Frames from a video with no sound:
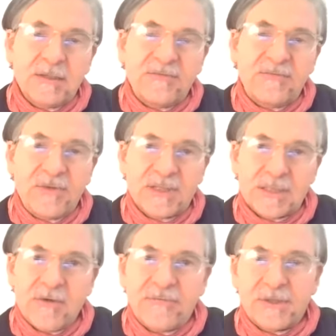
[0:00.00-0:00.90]

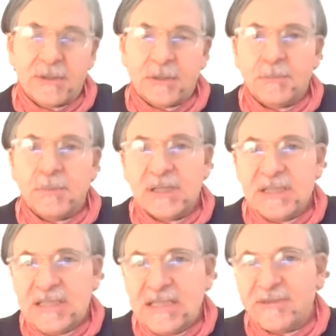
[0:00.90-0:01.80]
philosophical
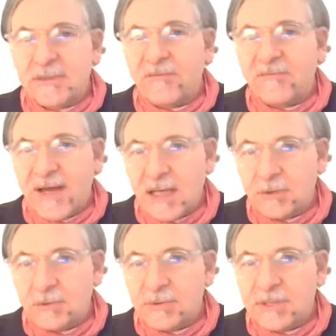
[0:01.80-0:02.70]
beliefs or
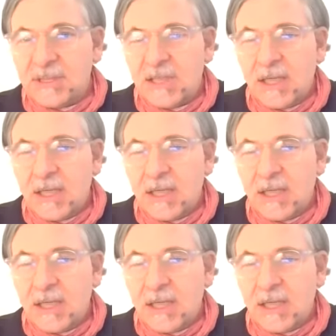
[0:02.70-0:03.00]
values